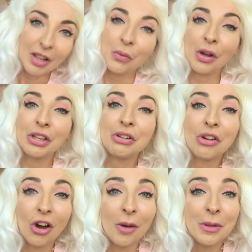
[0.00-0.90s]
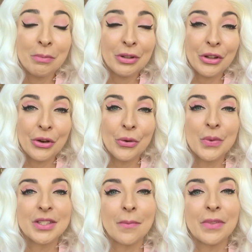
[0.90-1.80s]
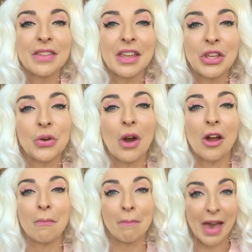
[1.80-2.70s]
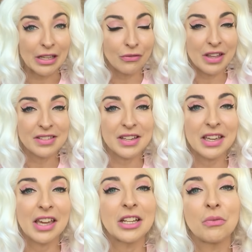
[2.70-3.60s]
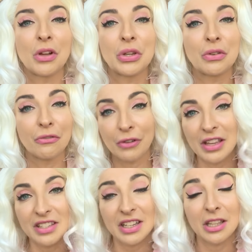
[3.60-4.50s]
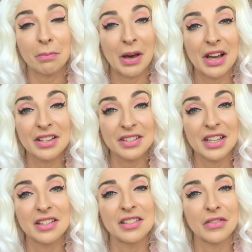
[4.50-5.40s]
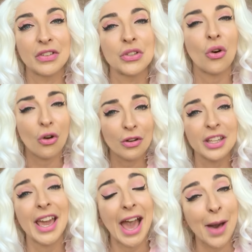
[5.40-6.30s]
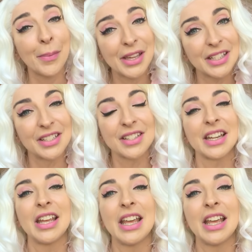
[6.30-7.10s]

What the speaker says: I want you to comment below with something that you are manifesting, and I want you to phrase it in the past tense as if it's already happened.